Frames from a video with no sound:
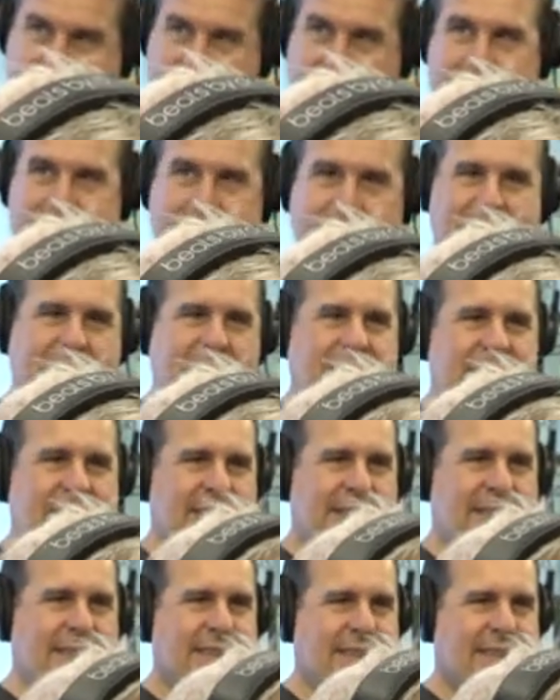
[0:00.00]

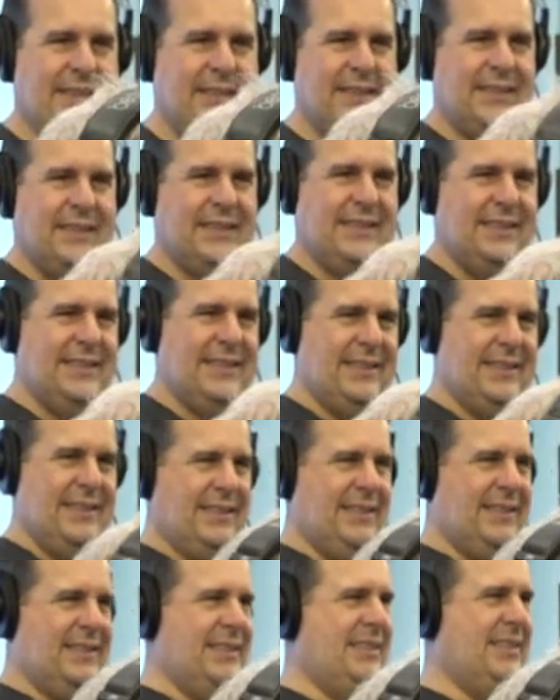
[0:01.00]

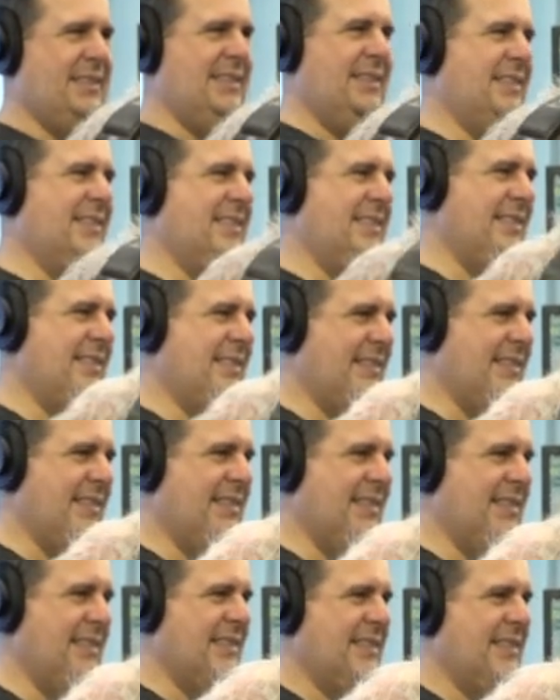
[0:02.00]

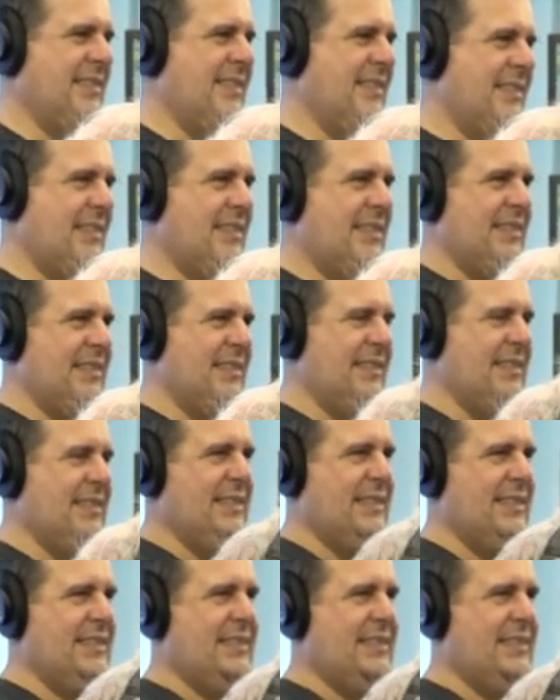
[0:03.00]
This person isn't speaking.